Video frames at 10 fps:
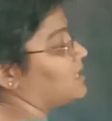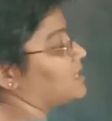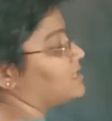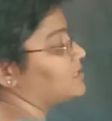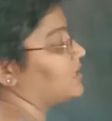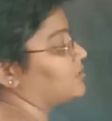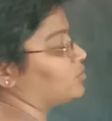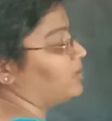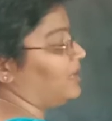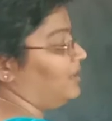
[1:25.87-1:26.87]
It is said to
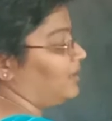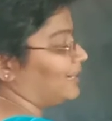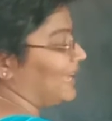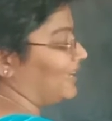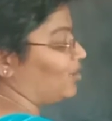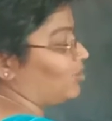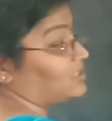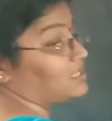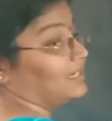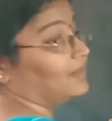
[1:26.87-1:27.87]
be dicot
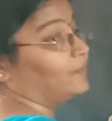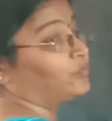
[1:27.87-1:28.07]
seed.